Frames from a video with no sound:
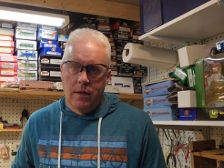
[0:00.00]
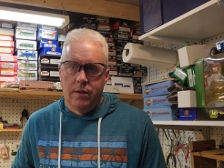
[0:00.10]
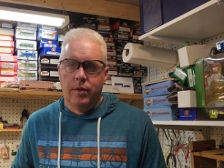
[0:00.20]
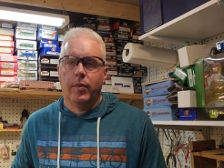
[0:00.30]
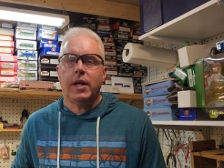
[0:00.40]

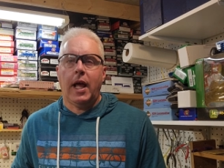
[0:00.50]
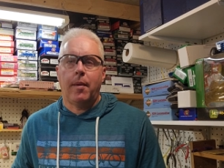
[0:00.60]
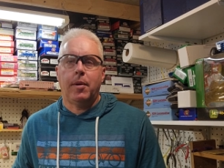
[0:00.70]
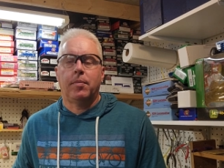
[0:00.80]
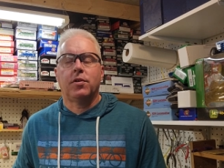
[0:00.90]
the
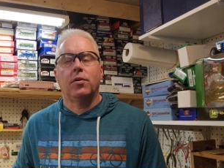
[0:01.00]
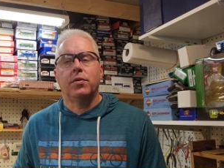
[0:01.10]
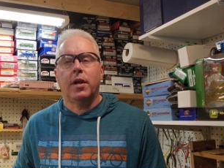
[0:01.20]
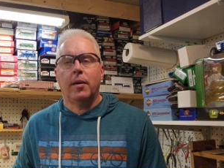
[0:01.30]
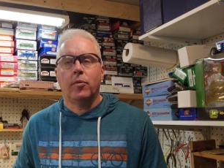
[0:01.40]
recap episode
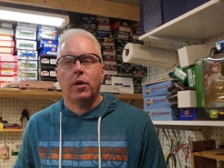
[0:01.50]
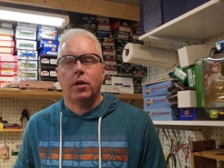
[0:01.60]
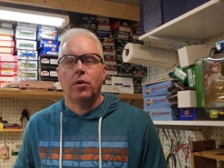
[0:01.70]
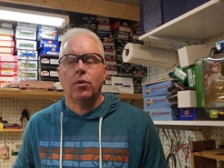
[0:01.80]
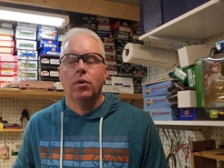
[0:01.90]
that I'm going
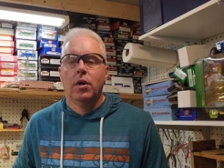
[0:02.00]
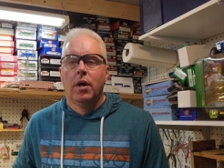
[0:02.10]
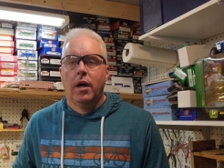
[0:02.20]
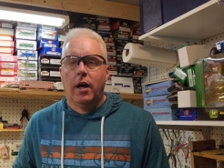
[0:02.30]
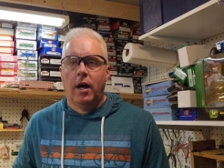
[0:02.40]
to do
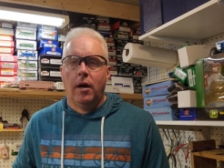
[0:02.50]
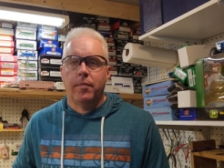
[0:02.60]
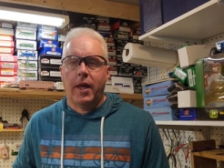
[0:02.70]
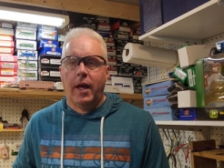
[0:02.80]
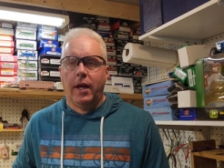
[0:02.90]

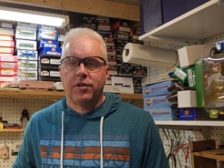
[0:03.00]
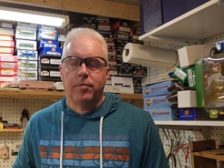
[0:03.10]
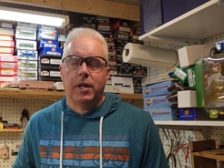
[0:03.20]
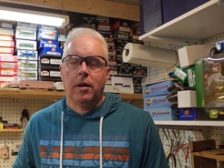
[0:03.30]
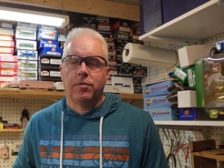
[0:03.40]
um, that as
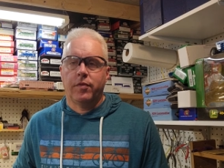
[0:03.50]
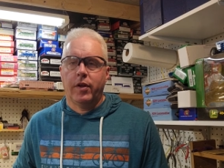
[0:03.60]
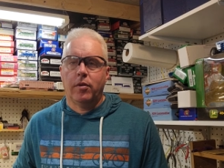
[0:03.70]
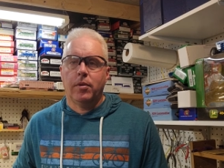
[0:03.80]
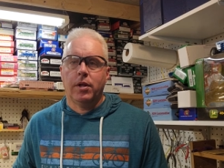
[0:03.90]
it becomes
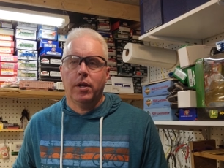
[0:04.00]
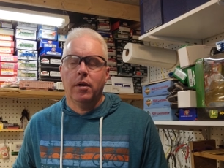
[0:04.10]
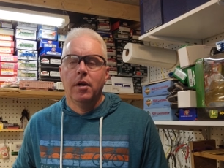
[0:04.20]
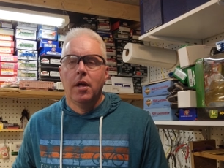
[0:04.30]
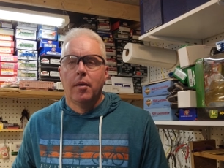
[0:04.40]
available here.